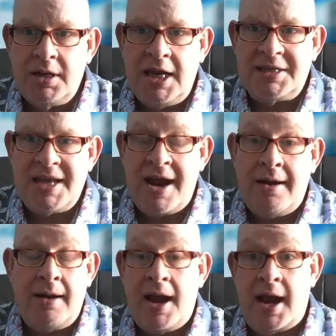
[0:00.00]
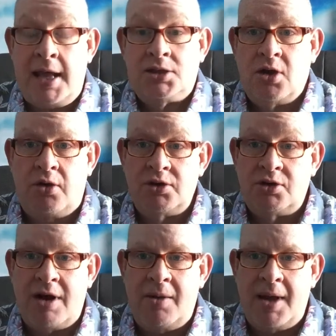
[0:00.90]
It's there and it's gone
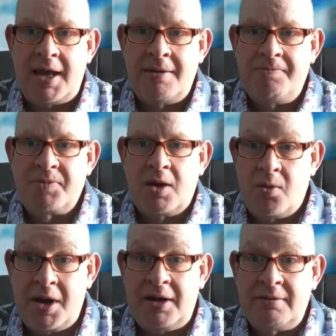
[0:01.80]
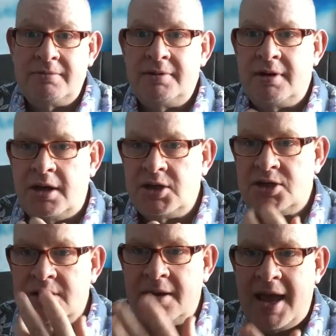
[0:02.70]
straight away. Quite
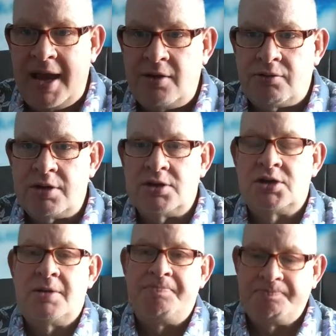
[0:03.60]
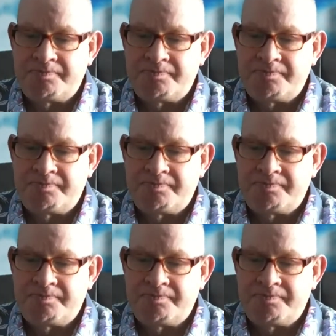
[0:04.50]
nice entrance.